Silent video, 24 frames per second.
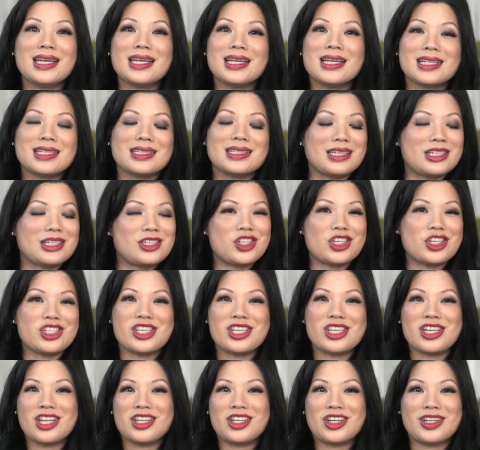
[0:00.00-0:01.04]
it's just
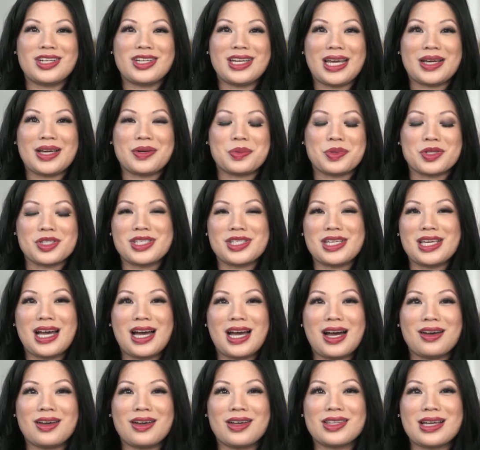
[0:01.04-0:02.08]
another day. We'll see
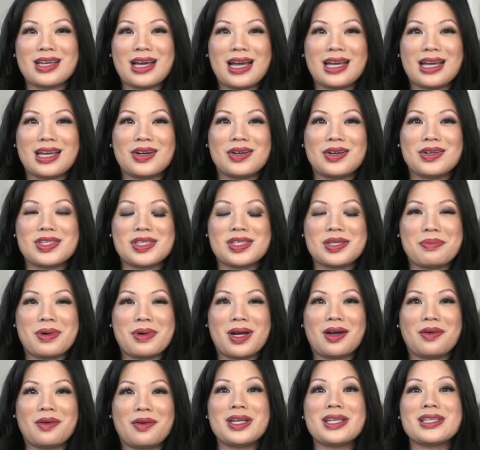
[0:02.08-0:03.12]
how it goes
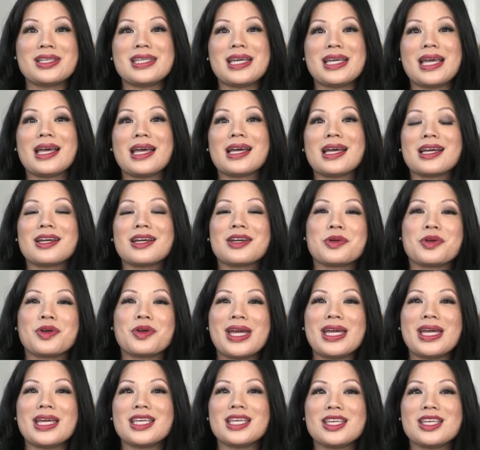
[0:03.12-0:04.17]
tomorrow. I want to say a
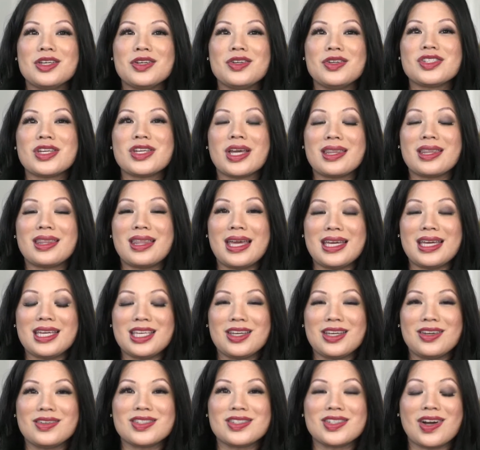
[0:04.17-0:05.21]
great, huge thank
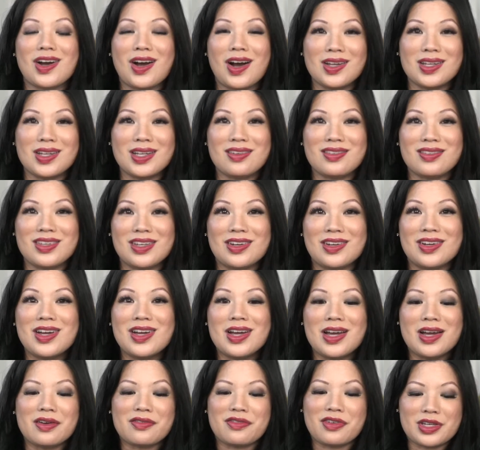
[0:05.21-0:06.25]
you to all of you
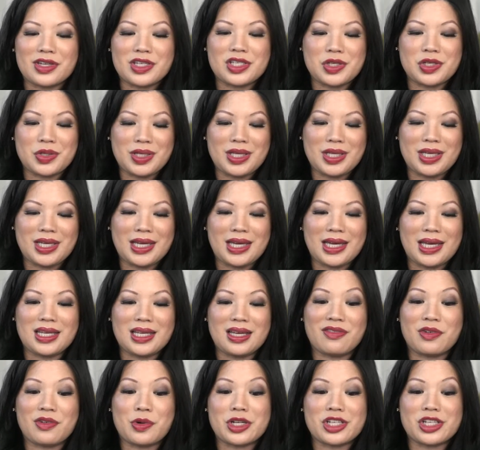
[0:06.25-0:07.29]
for tuning in,
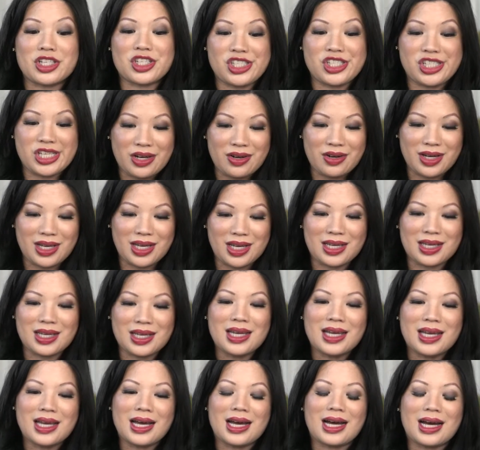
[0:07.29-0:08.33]
of course, sharing
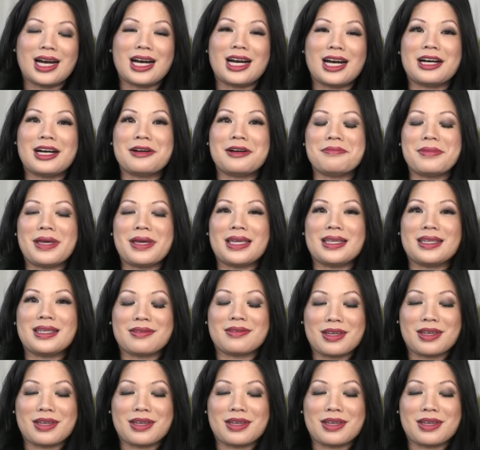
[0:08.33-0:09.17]
and